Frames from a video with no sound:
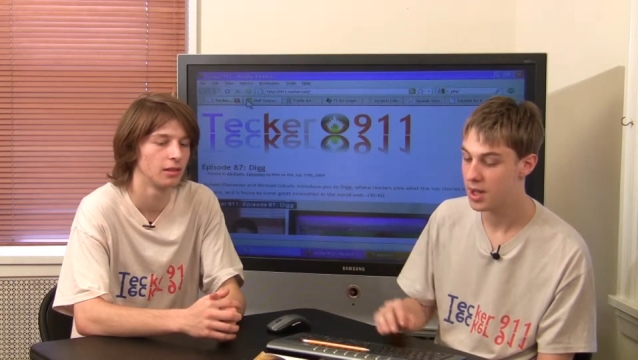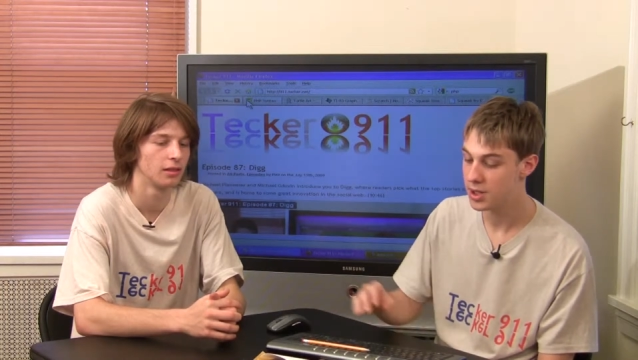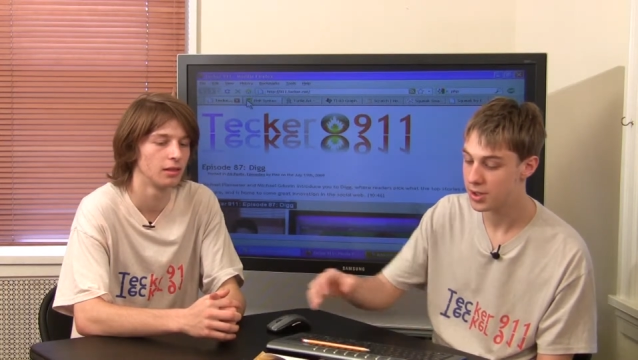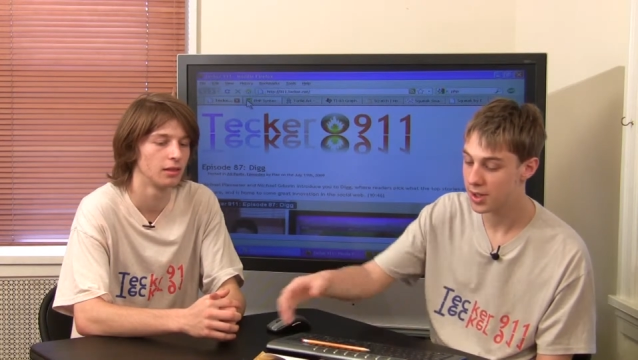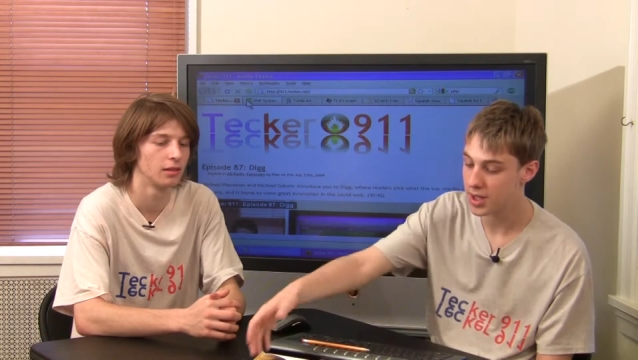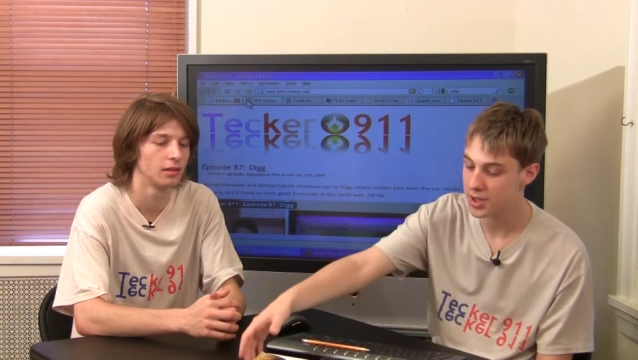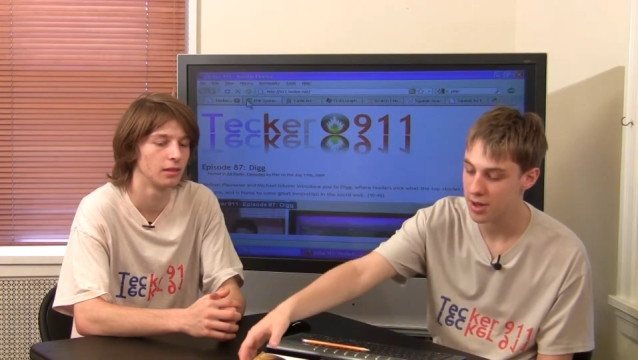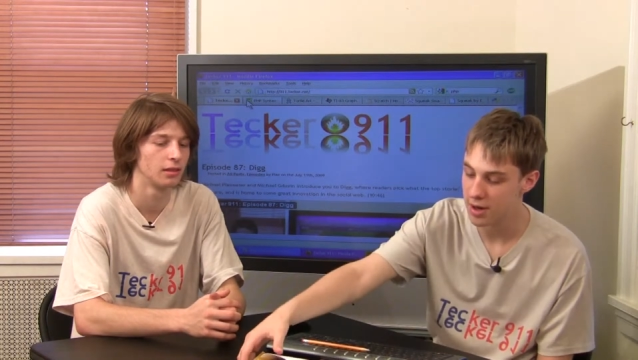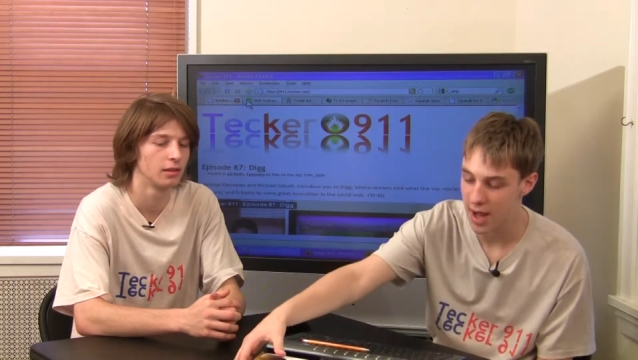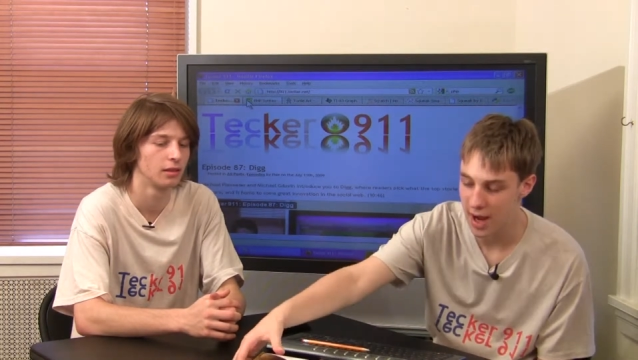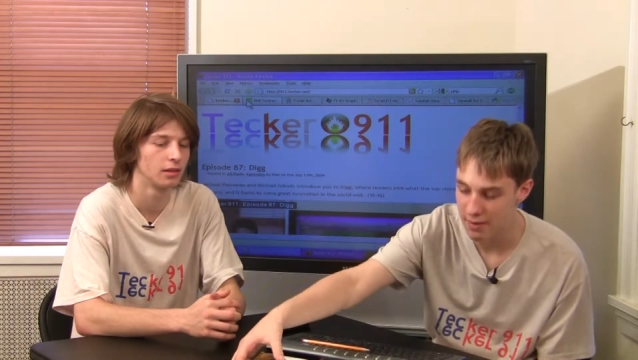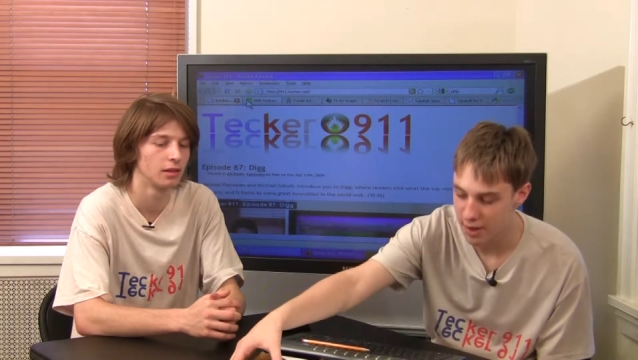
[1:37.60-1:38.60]
Speaker 1: So to get started,
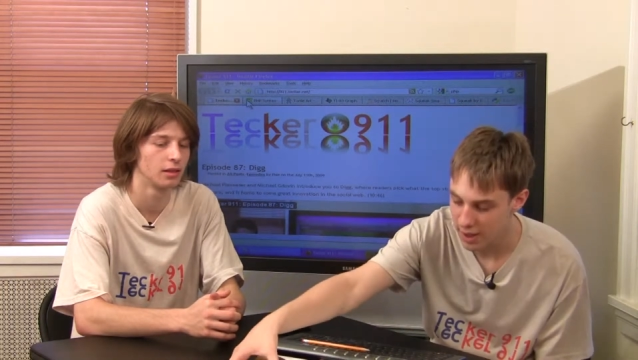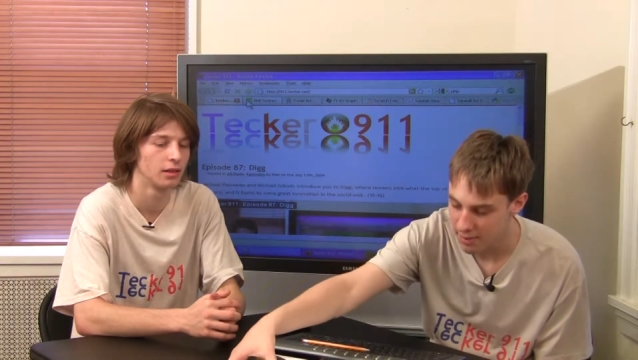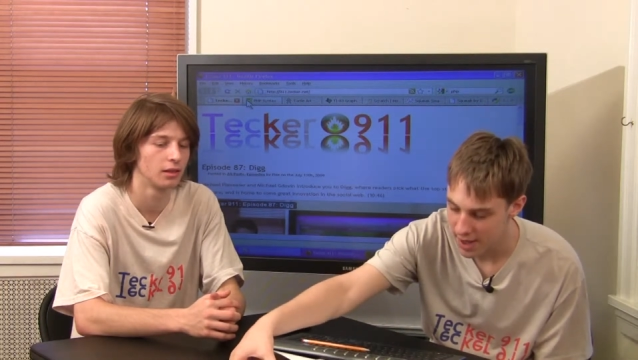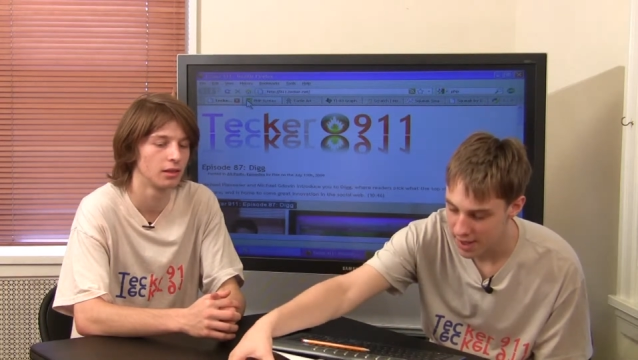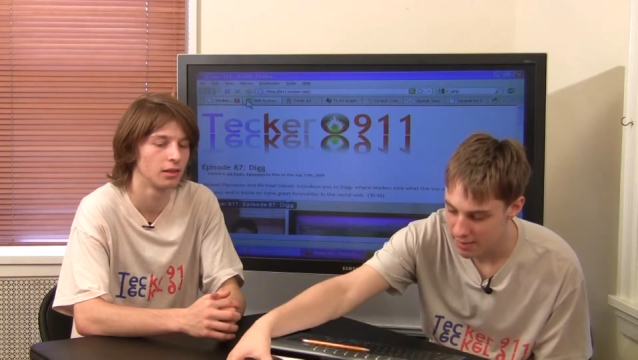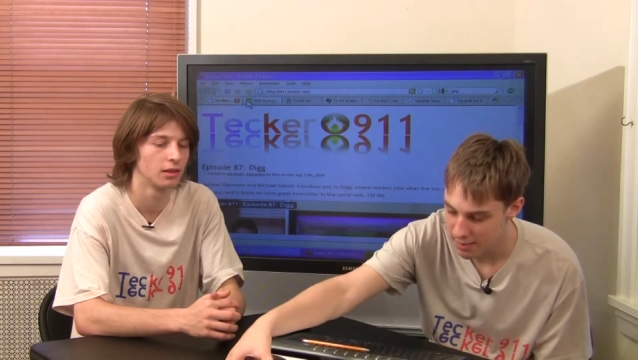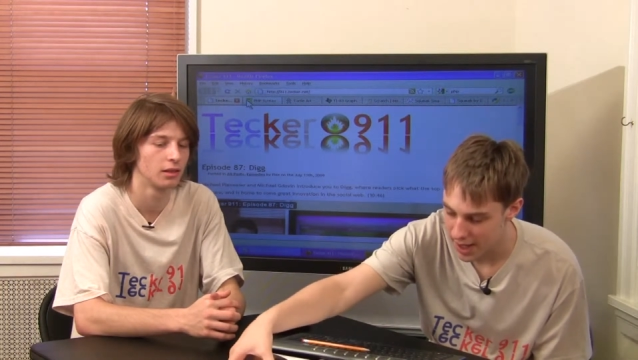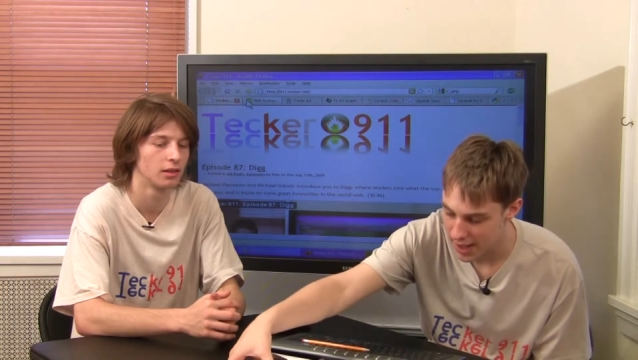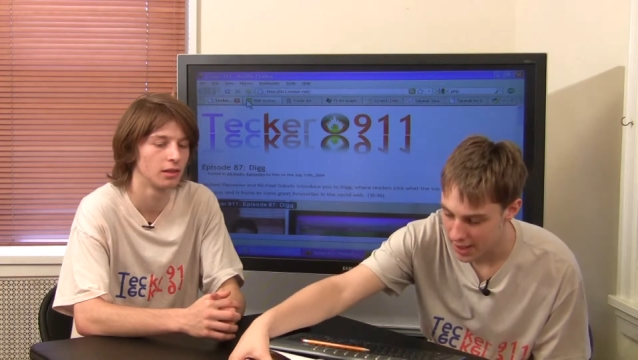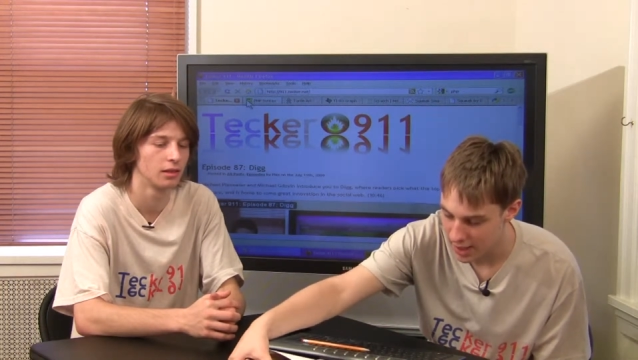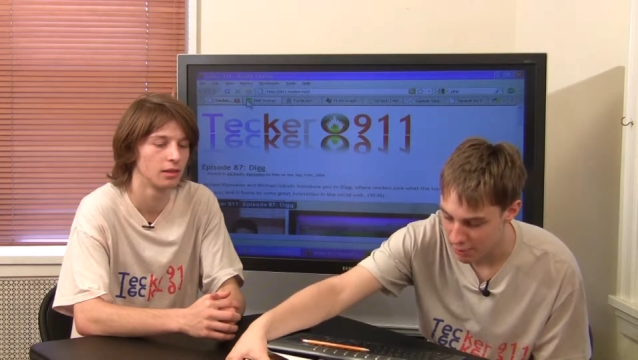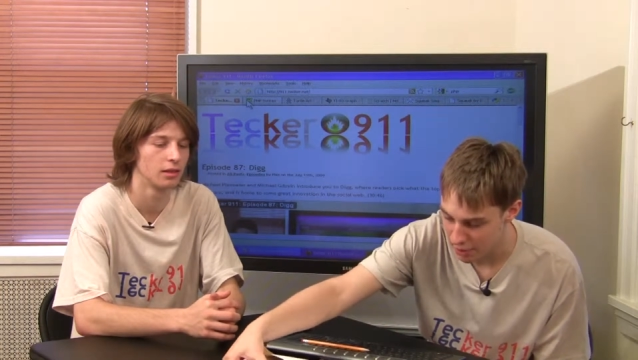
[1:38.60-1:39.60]
I recommend buying
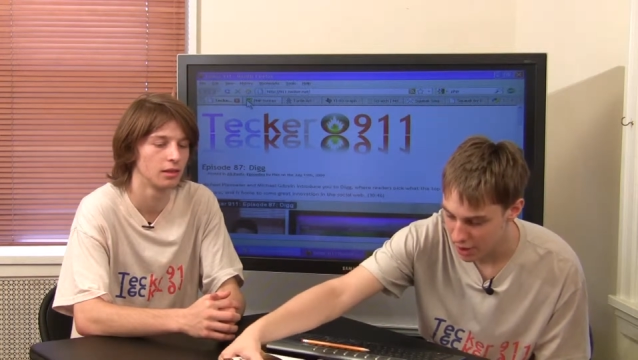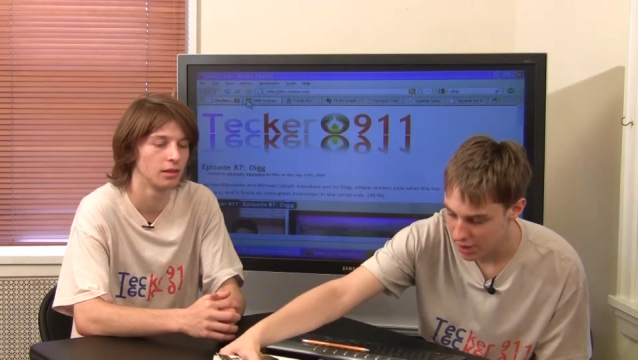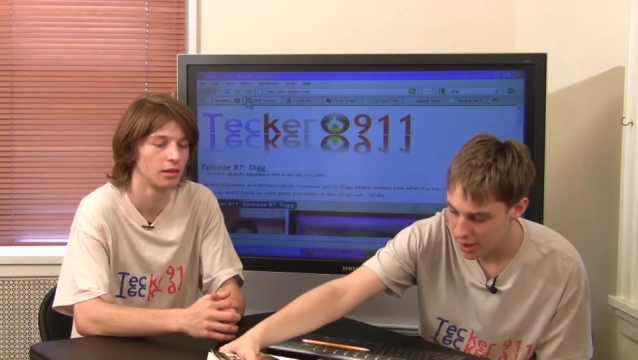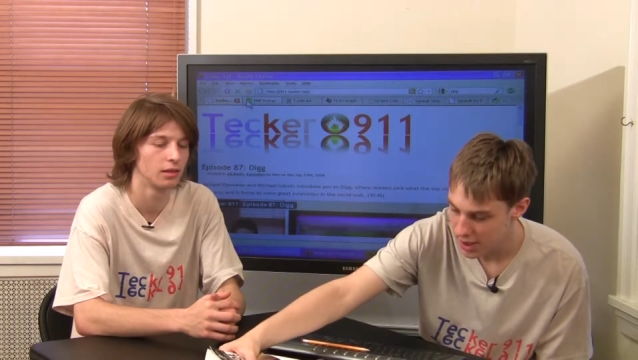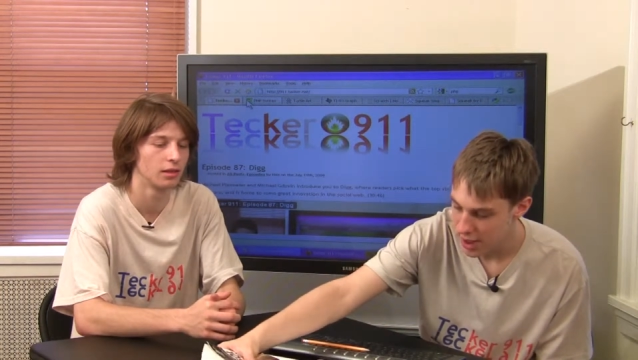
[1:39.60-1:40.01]
a book.